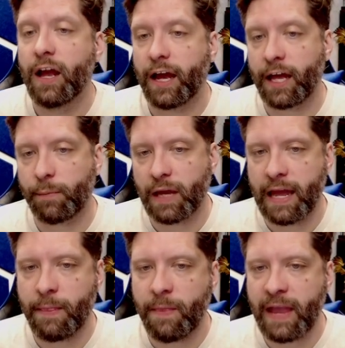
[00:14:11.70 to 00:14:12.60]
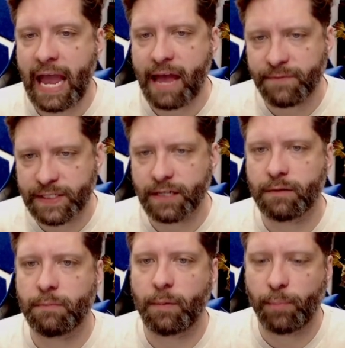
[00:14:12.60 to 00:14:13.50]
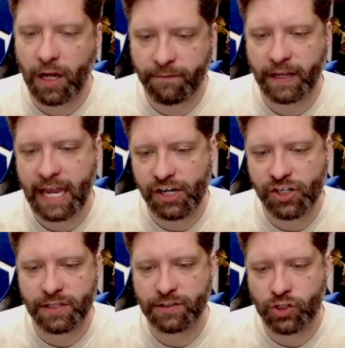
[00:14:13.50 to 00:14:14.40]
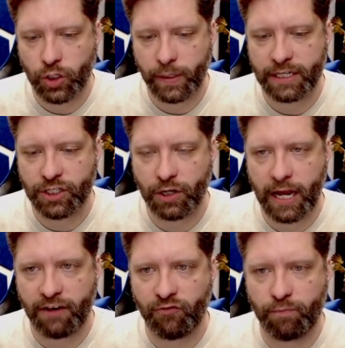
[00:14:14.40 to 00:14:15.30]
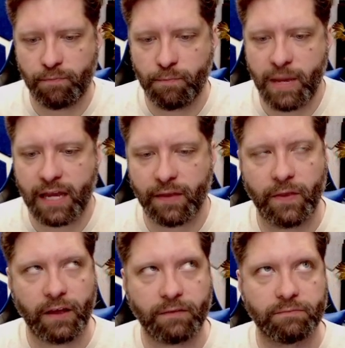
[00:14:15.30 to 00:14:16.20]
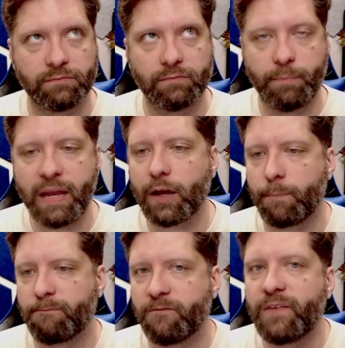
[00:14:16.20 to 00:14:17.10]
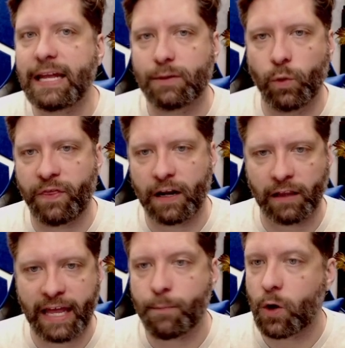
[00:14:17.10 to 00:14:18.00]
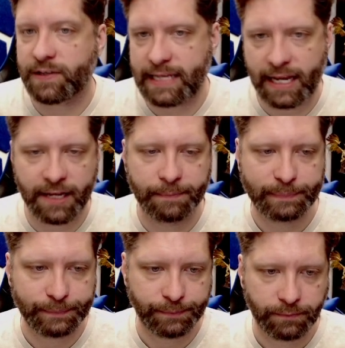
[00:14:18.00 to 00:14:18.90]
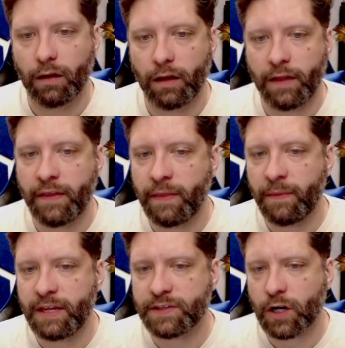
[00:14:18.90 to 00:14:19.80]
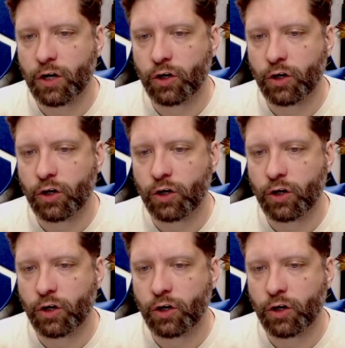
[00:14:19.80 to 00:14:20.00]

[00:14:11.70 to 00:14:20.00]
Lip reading: And then they have some modifications to it to kind of make it fit within a Lankhmar setting. And then these are